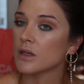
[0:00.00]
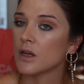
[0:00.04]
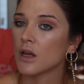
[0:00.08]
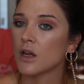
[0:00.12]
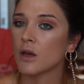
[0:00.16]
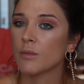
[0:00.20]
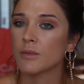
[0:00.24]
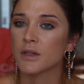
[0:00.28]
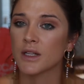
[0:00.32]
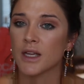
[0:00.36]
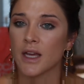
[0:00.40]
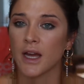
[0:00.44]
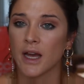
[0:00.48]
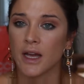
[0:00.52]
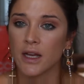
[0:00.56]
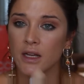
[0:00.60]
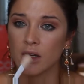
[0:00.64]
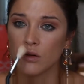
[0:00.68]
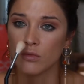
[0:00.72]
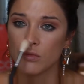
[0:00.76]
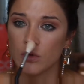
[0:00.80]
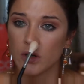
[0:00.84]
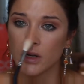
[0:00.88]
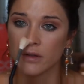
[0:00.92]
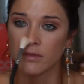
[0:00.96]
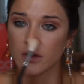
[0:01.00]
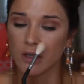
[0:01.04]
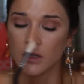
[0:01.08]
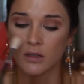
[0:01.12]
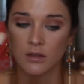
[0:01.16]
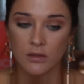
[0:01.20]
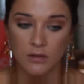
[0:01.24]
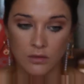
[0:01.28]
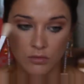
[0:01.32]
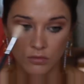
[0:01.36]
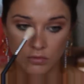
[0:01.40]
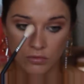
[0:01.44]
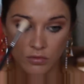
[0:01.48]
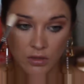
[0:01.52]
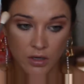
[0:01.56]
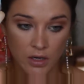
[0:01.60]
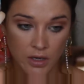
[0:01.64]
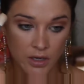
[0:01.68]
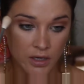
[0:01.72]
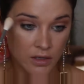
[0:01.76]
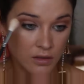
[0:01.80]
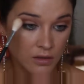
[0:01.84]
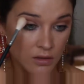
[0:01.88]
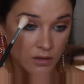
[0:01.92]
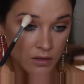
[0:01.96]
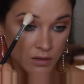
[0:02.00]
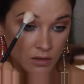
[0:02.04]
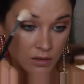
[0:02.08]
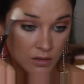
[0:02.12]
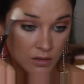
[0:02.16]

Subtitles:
Decay or whatever, All Nighter,